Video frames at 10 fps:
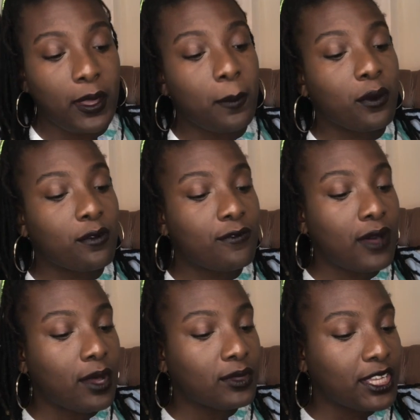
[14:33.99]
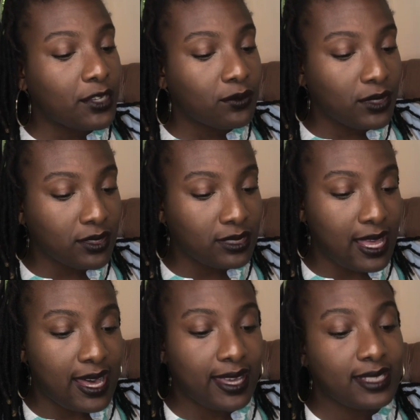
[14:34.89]
and profoundly
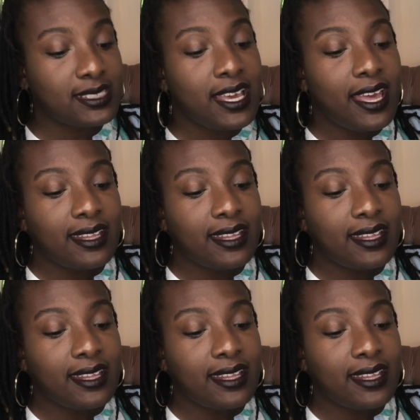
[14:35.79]
realized